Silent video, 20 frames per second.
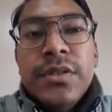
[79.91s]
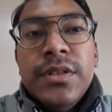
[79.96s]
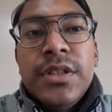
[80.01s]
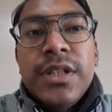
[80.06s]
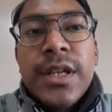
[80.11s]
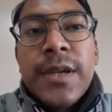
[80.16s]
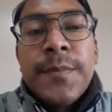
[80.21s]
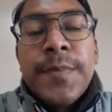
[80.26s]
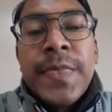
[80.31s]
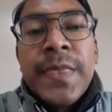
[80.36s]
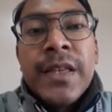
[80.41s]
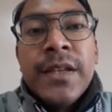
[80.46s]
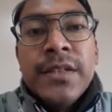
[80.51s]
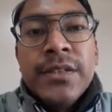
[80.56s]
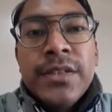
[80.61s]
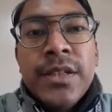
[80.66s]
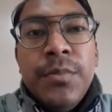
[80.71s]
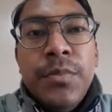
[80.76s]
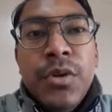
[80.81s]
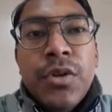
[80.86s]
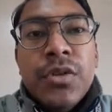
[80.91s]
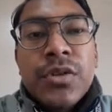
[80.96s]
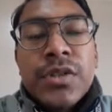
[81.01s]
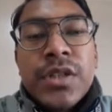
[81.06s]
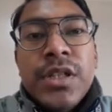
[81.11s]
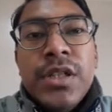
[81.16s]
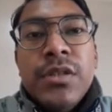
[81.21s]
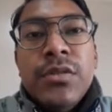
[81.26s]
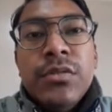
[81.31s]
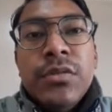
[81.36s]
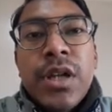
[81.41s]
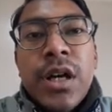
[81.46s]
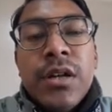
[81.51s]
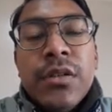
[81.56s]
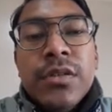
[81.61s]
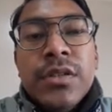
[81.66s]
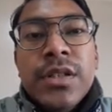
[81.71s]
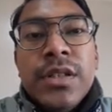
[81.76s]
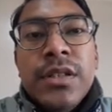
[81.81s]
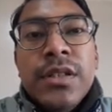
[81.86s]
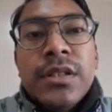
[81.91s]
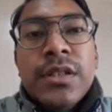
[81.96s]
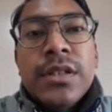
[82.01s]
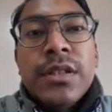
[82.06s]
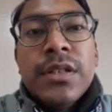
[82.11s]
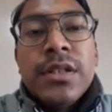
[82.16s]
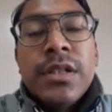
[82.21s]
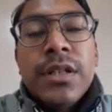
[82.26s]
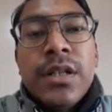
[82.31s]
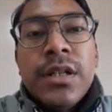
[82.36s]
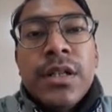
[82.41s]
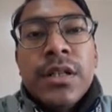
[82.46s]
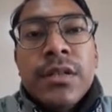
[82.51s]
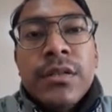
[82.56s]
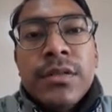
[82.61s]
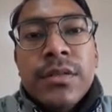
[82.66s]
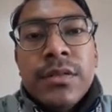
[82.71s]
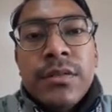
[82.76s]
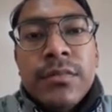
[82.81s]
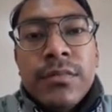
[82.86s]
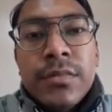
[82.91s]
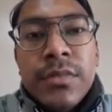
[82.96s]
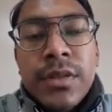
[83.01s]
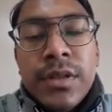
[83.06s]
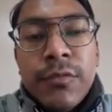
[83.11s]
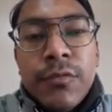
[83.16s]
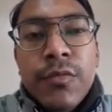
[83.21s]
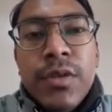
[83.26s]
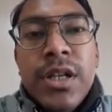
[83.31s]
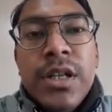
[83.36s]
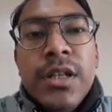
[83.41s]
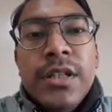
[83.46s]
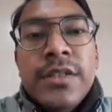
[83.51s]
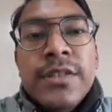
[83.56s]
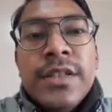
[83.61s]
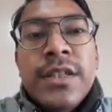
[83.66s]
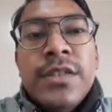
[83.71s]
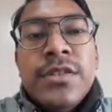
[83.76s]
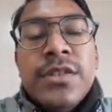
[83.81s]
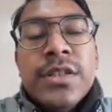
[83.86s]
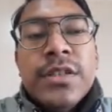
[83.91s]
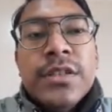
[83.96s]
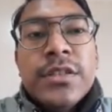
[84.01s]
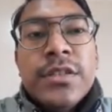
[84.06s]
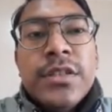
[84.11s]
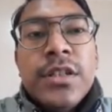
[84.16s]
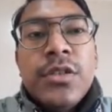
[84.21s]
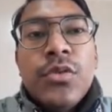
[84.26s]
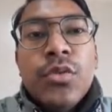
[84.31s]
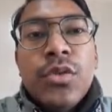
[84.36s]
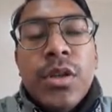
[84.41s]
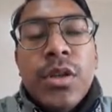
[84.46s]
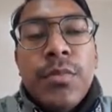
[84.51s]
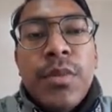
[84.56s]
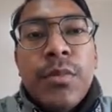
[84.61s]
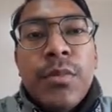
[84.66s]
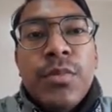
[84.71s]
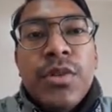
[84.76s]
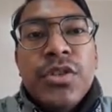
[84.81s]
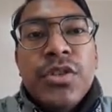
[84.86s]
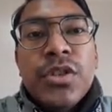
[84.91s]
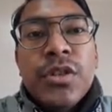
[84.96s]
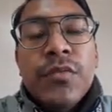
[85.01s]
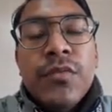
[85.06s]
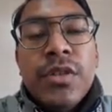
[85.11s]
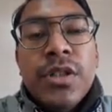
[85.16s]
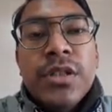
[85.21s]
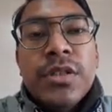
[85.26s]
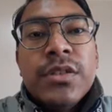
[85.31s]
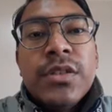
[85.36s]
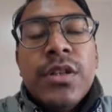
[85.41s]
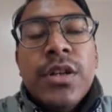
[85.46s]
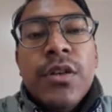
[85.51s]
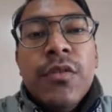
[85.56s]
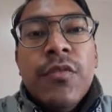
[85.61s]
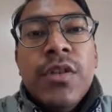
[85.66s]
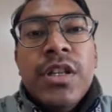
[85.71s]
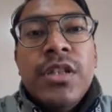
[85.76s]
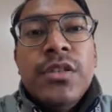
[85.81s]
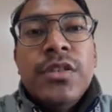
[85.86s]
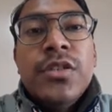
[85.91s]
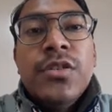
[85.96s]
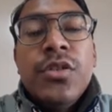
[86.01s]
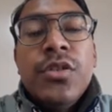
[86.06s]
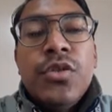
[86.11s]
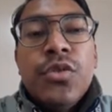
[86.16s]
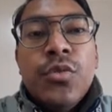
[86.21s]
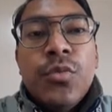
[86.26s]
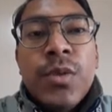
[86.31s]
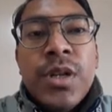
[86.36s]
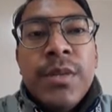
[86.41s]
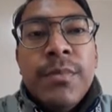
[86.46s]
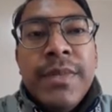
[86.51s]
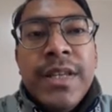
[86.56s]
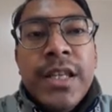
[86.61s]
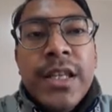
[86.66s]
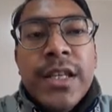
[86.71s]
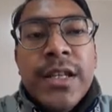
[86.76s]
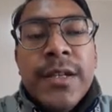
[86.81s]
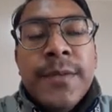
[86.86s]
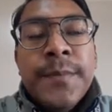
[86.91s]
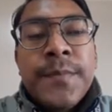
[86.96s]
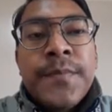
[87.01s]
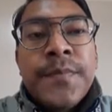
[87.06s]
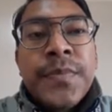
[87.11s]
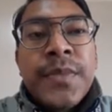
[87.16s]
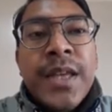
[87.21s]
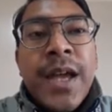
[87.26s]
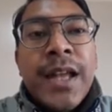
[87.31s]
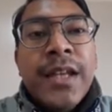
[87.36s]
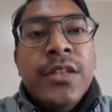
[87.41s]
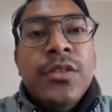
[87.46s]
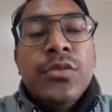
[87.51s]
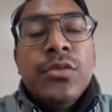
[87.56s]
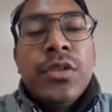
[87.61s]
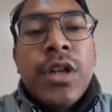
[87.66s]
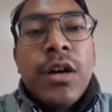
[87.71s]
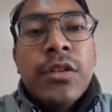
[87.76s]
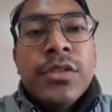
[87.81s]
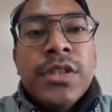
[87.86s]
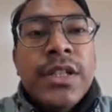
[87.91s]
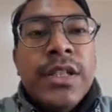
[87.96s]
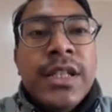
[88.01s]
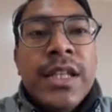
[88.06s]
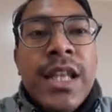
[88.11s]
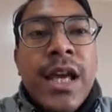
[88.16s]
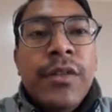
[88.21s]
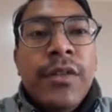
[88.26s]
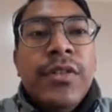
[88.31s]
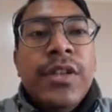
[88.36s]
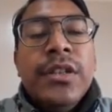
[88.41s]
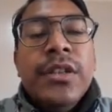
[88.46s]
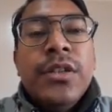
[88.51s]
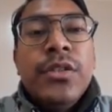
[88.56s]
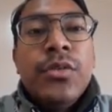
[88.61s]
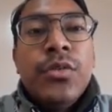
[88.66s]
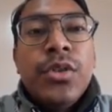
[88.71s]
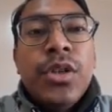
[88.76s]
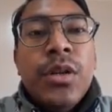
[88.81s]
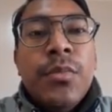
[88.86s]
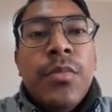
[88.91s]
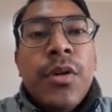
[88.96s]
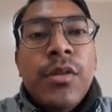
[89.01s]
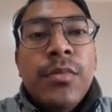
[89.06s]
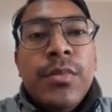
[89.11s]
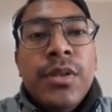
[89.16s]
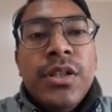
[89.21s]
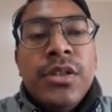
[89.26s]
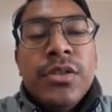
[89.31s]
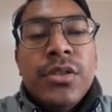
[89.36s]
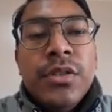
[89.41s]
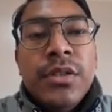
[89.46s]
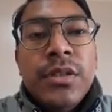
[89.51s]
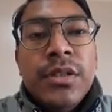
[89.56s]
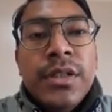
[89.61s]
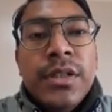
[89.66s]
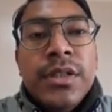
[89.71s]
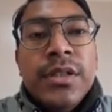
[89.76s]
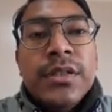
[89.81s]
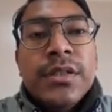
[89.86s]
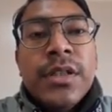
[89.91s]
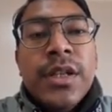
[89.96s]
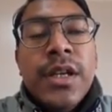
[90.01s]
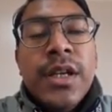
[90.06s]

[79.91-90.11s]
Okay, suppose in 2001 census the total population was 1021 million, and in 2011 the total population is